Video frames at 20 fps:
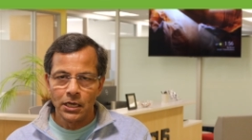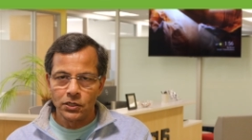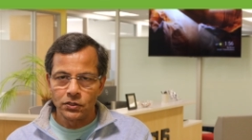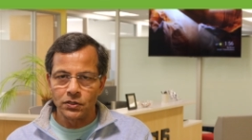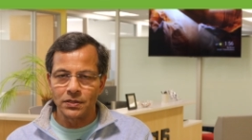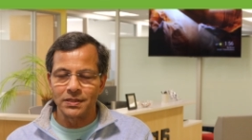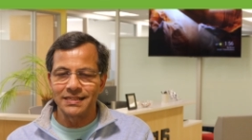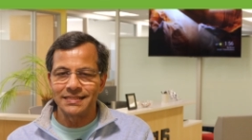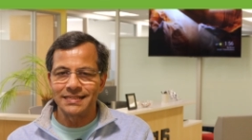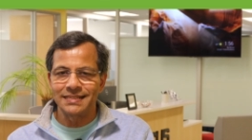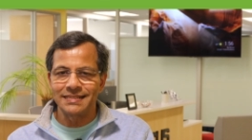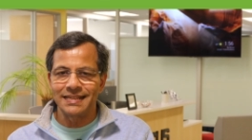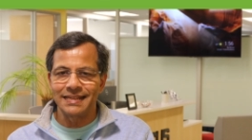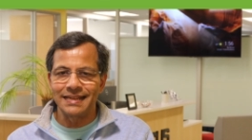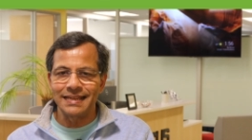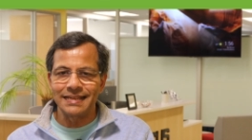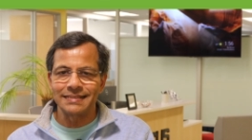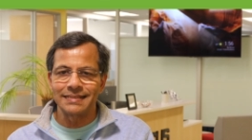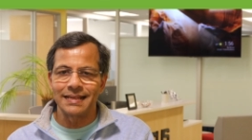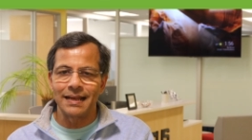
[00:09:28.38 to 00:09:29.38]
So this is
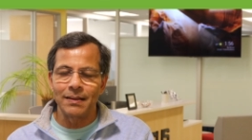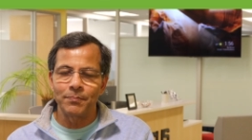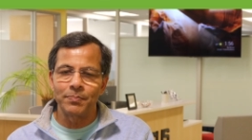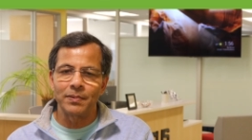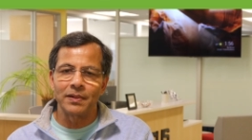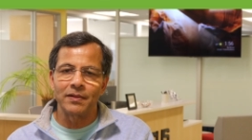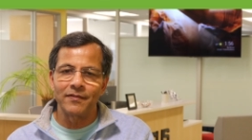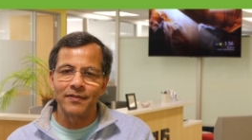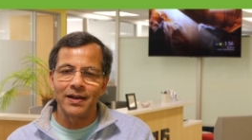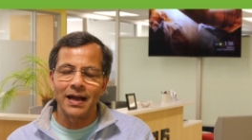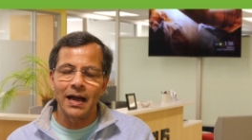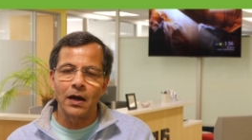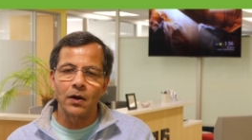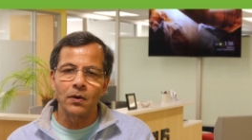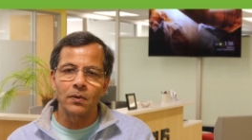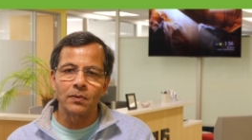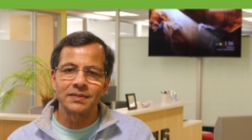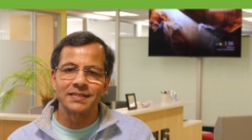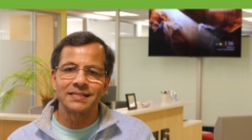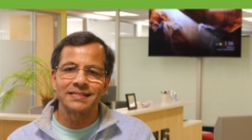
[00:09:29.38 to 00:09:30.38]
an example of
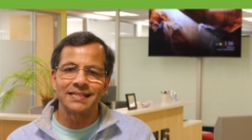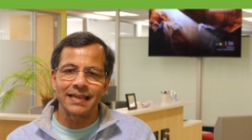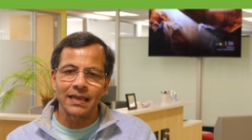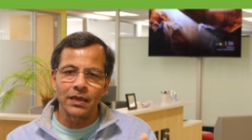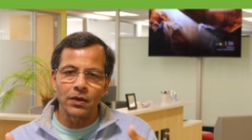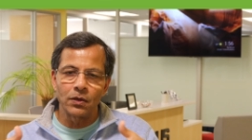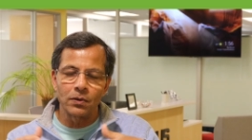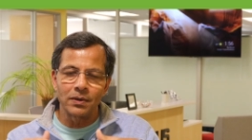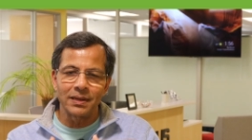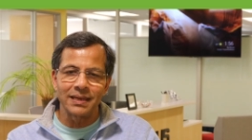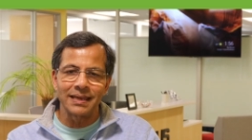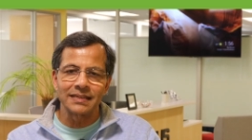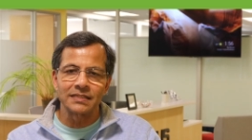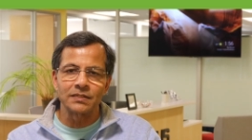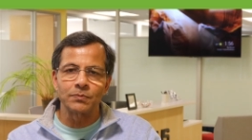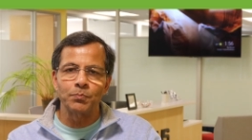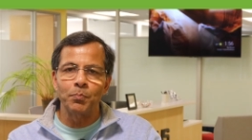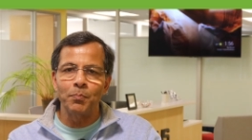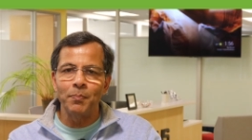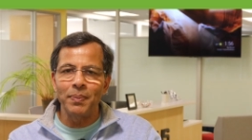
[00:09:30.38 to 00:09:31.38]
how security
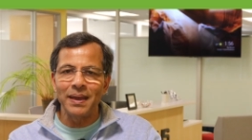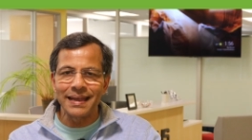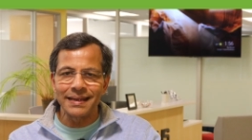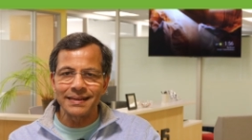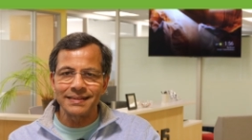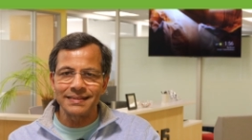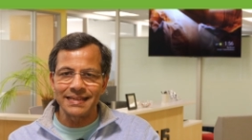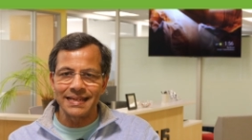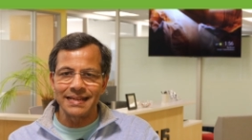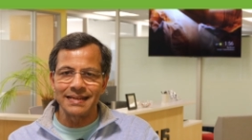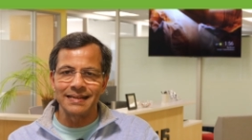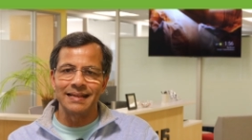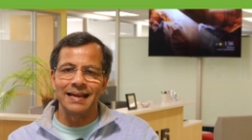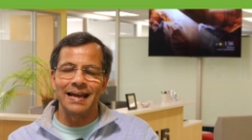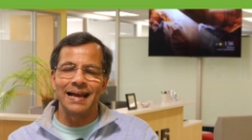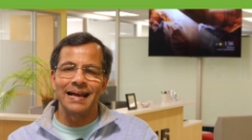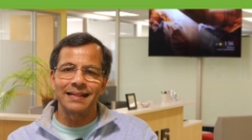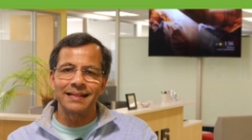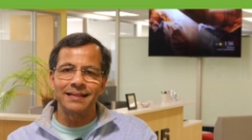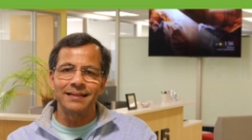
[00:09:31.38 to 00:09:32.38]
gets baked in
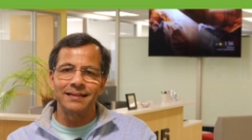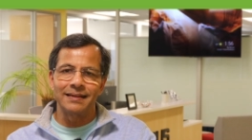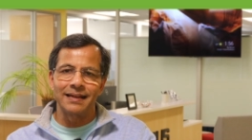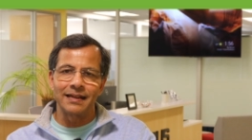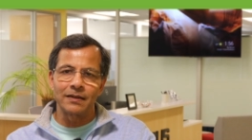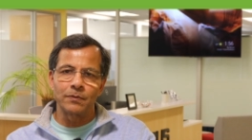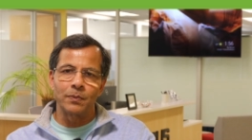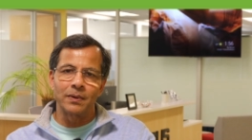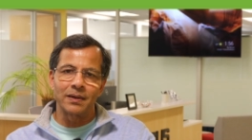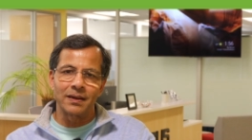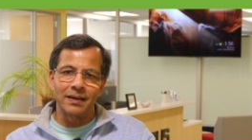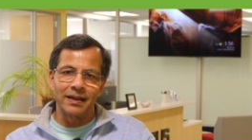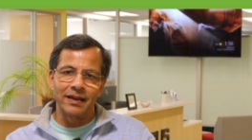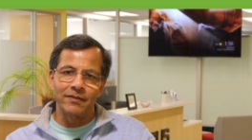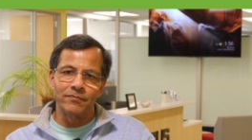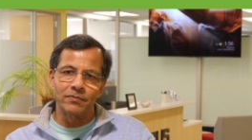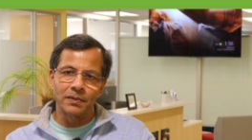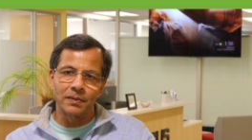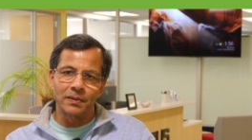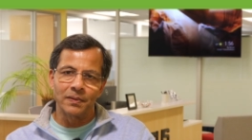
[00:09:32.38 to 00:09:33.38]
at the network
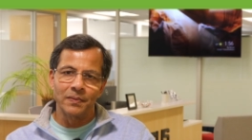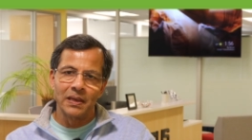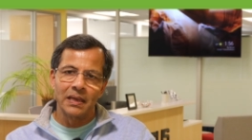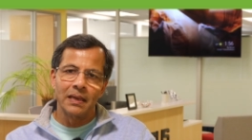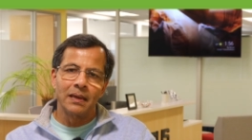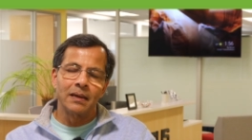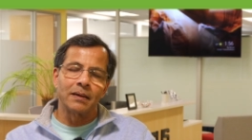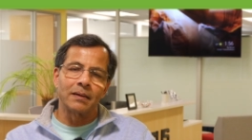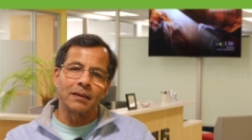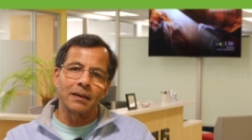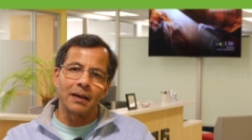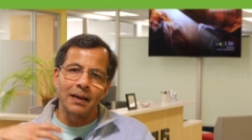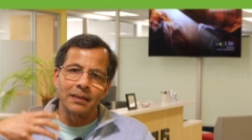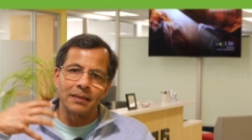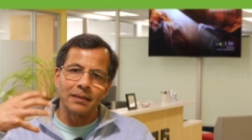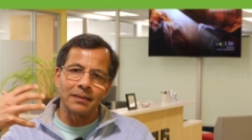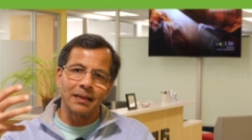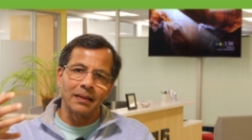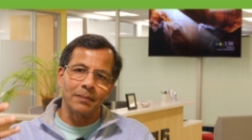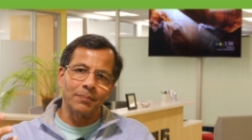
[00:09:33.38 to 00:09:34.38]
level
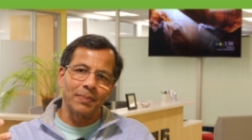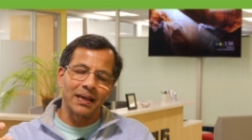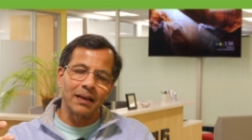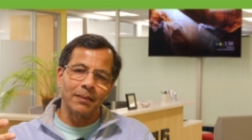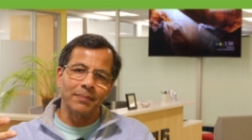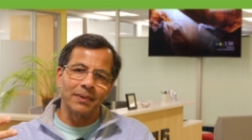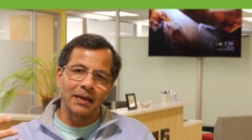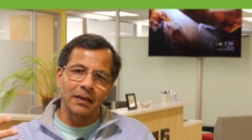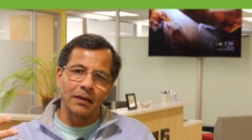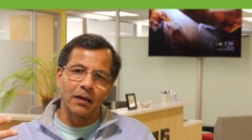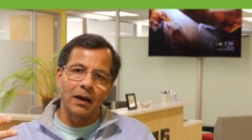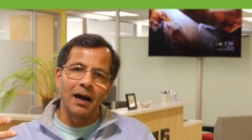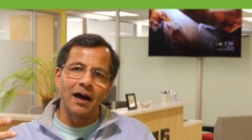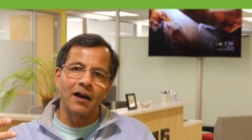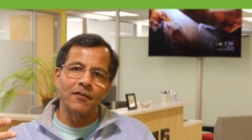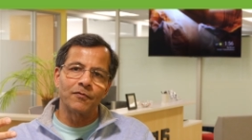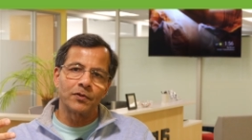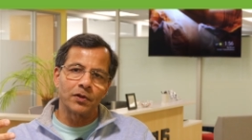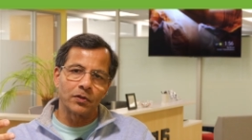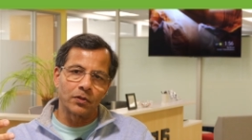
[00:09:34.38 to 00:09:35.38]
rather than becoming an
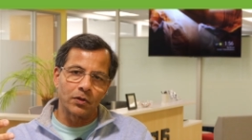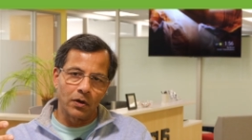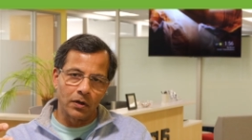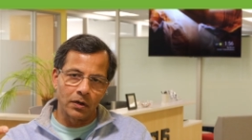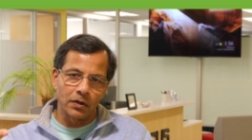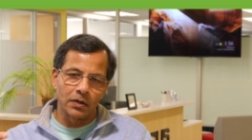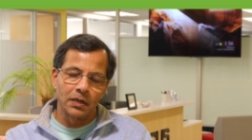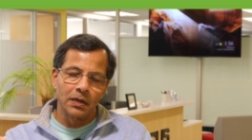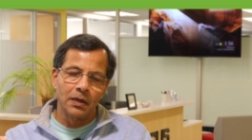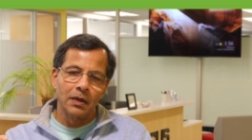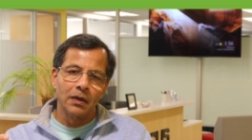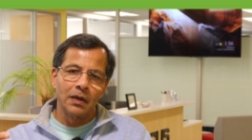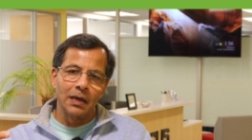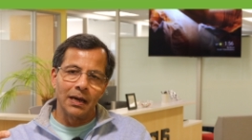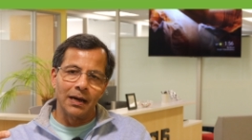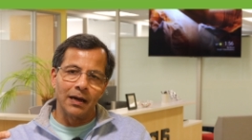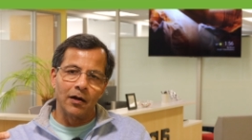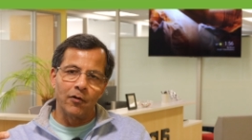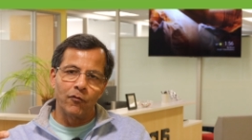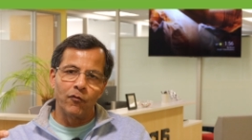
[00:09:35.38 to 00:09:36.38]
afterthought
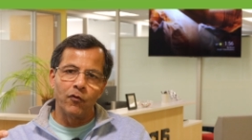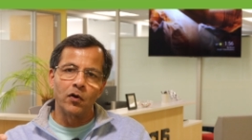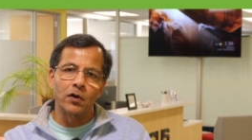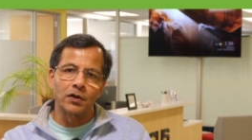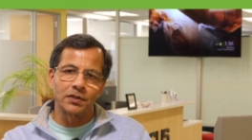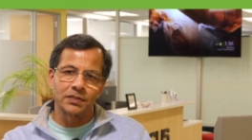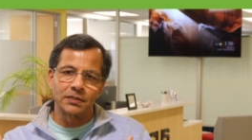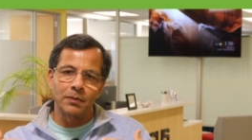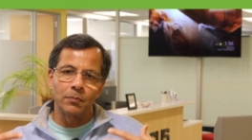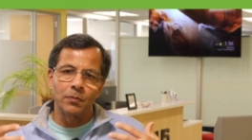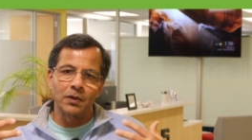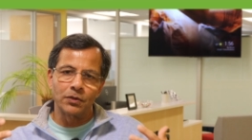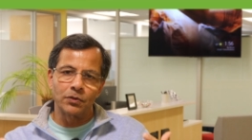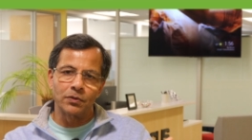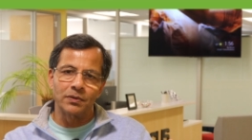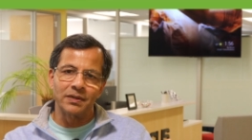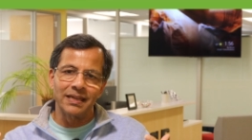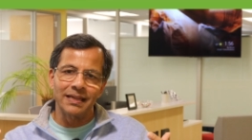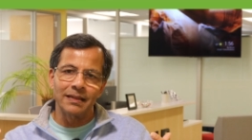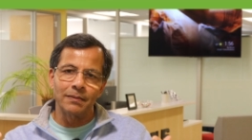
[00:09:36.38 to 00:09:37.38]
uh, for someone
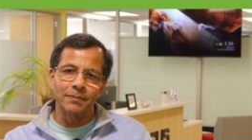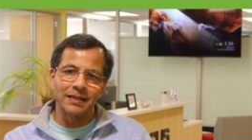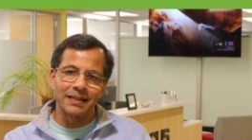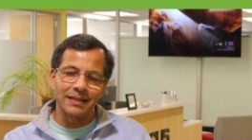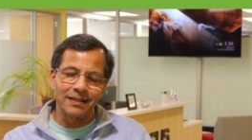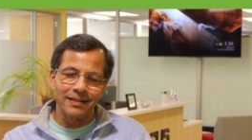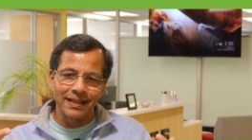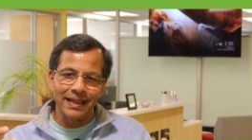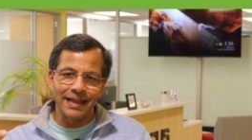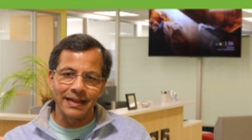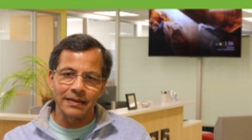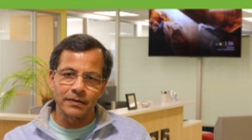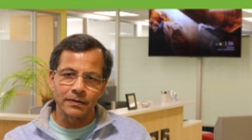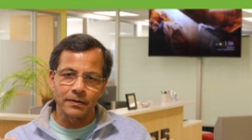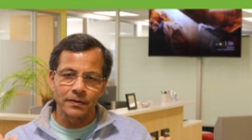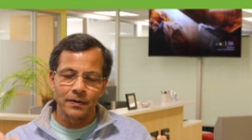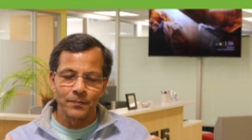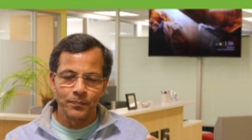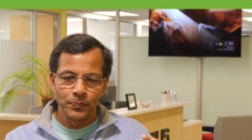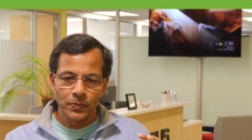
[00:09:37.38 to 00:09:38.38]
to deal with later.